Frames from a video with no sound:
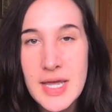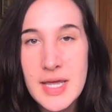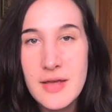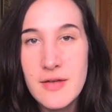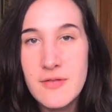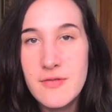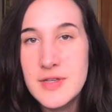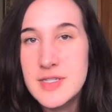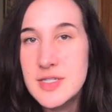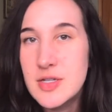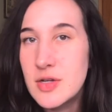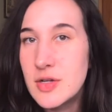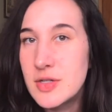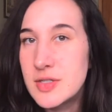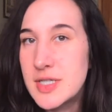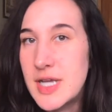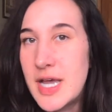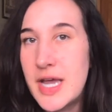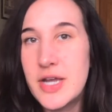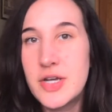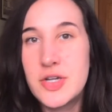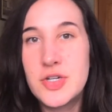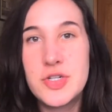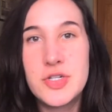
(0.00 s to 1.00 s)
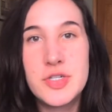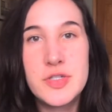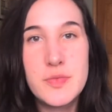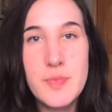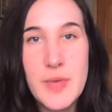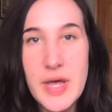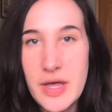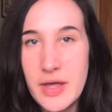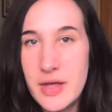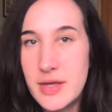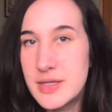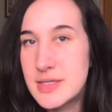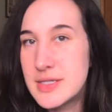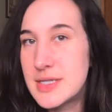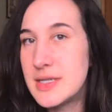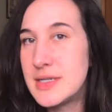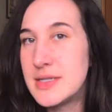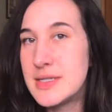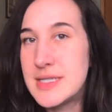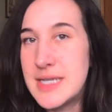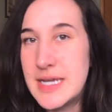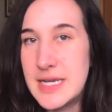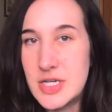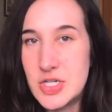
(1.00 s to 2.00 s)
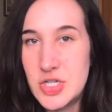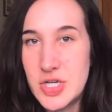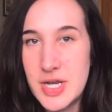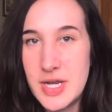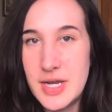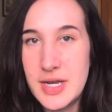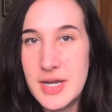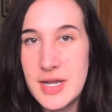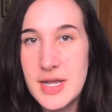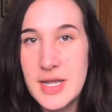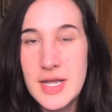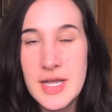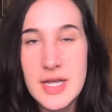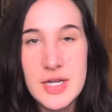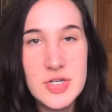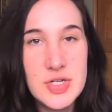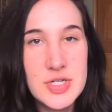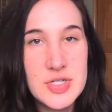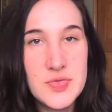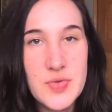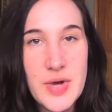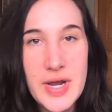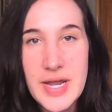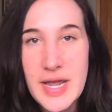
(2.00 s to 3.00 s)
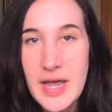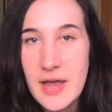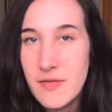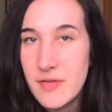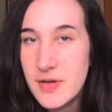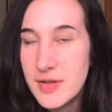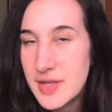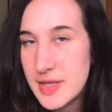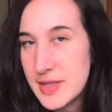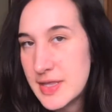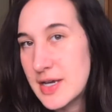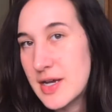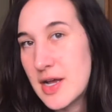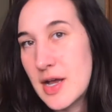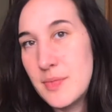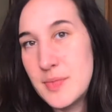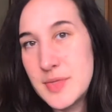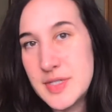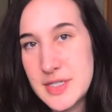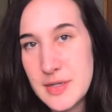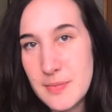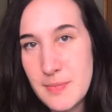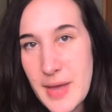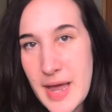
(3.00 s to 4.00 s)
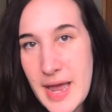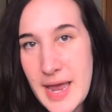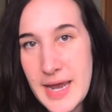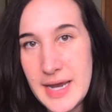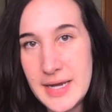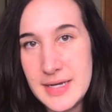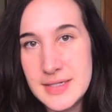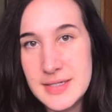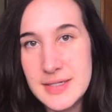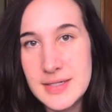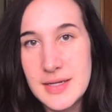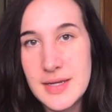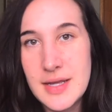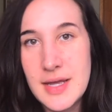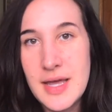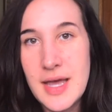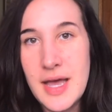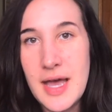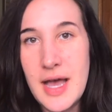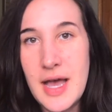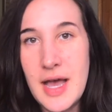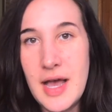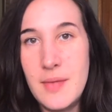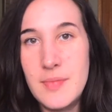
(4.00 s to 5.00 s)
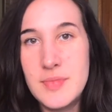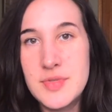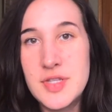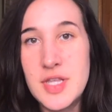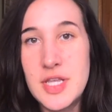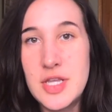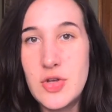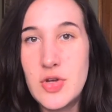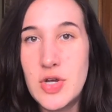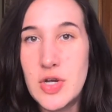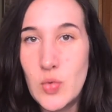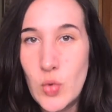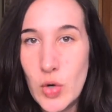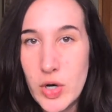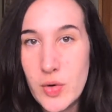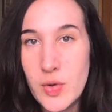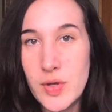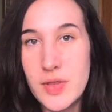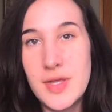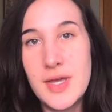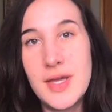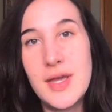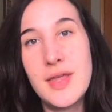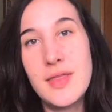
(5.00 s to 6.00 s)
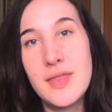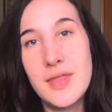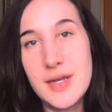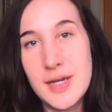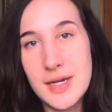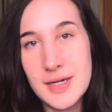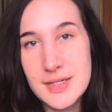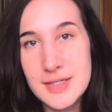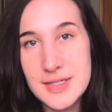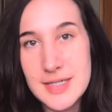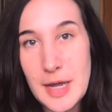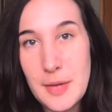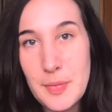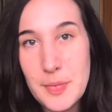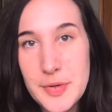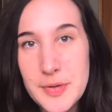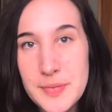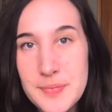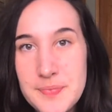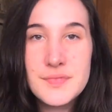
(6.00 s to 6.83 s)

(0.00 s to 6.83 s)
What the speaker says: Physical touch, smell, sensation. Just write everything that comes to mind so that you can work with it in the next step.